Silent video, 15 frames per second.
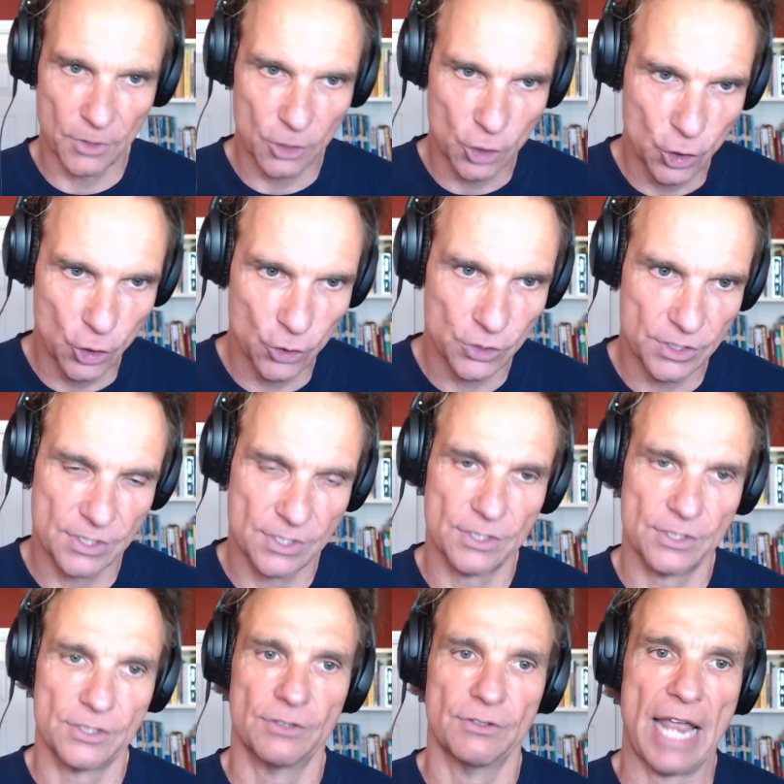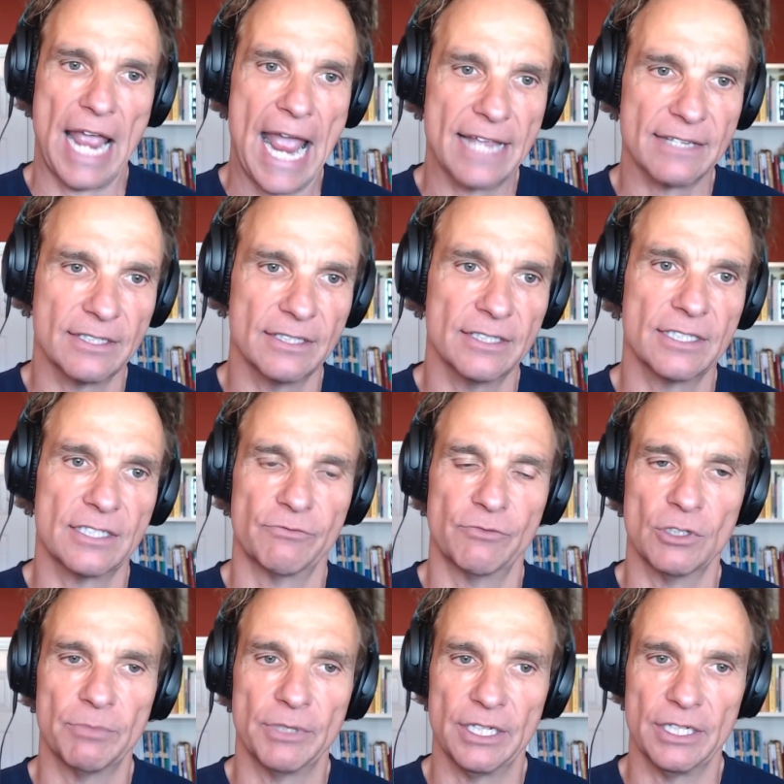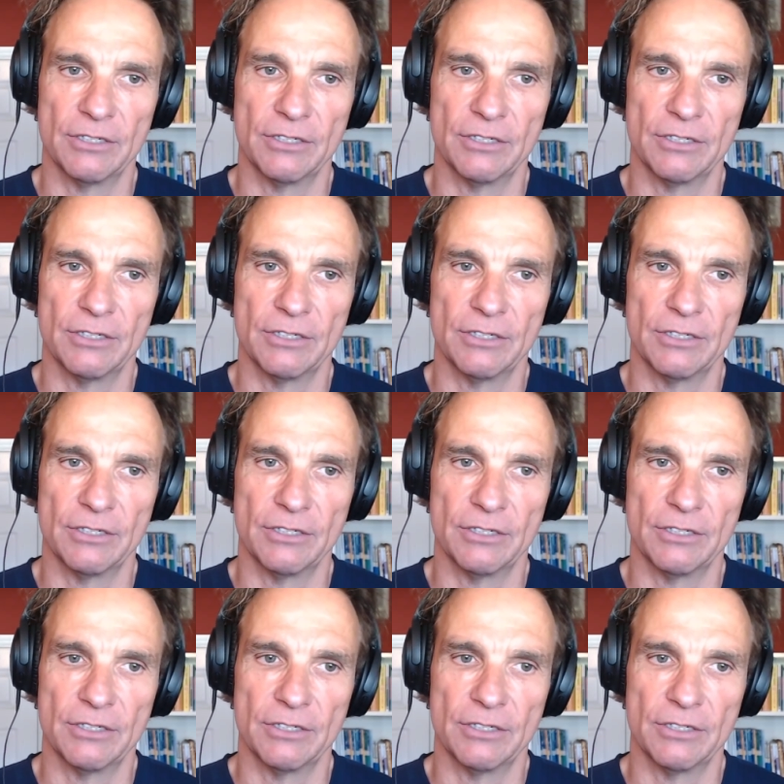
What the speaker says: goods, assets will be